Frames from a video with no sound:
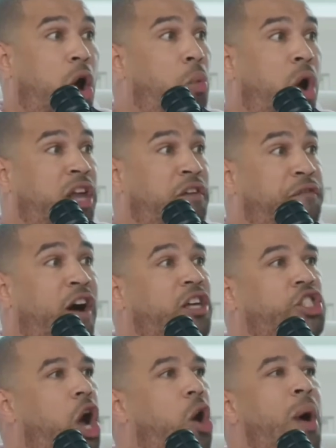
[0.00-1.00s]
around her wanting to
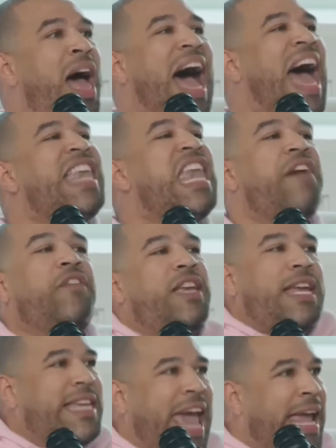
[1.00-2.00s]
fuck Joe. I never
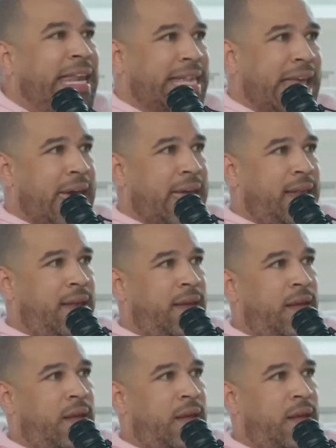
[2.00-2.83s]
negated that.